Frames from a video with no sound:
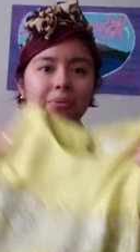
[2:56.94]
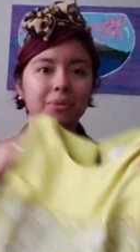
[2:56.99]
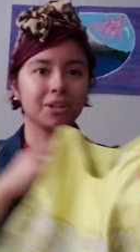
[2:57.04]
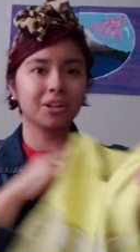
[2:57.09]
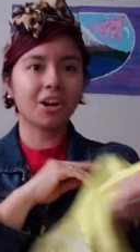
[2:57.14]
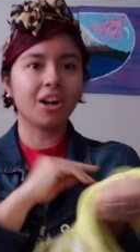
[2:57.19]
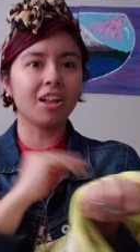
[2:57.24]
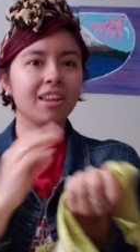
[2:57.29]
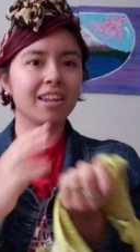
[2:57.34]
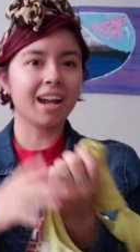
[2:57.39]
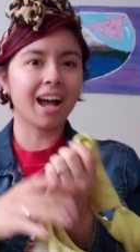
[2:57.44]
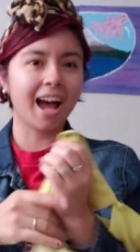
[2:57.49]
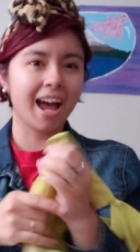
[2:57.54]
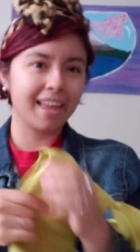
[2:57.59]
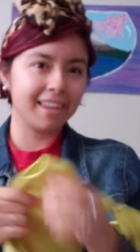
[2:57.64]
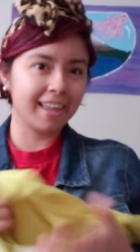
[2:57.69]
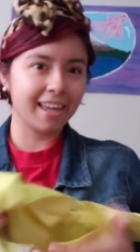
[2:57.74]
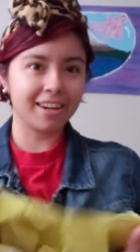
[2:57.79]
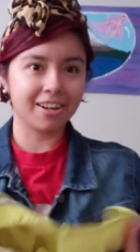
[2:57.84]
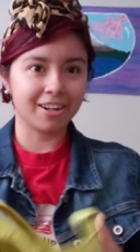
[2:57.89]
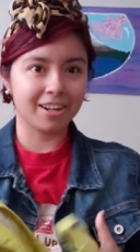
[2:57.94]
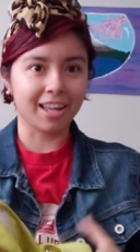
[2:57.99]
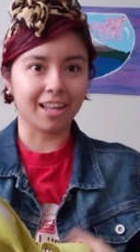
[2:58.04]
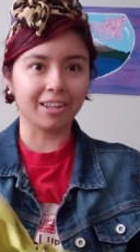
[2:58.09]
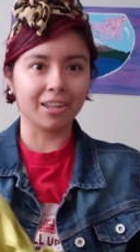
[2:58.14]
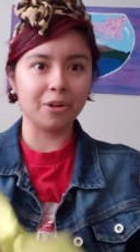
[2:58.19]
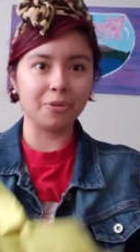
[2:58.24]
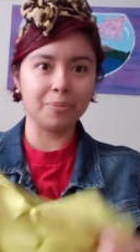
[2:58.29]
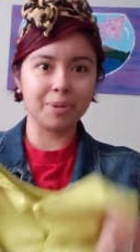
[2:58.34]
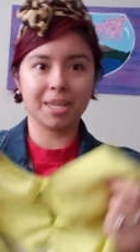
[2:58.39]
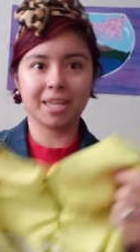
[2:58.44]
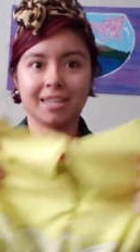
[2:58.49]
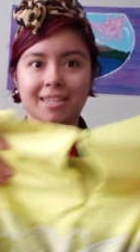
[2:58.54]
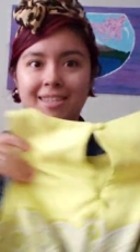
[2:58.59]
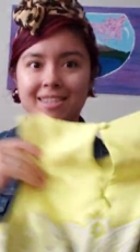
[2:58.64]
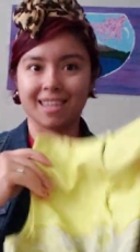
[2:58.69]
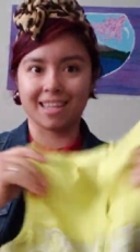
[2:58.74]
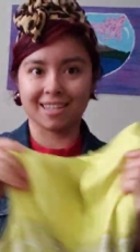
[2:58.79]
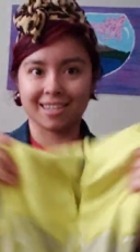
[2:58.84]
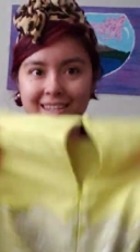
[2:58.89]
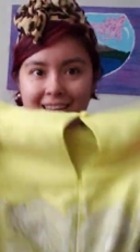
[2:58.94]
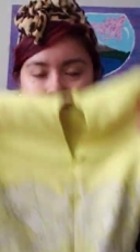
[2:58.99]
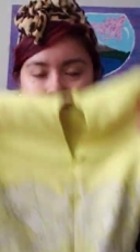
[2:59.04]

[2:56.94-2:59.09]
don't want to call it highlight or yellow because that's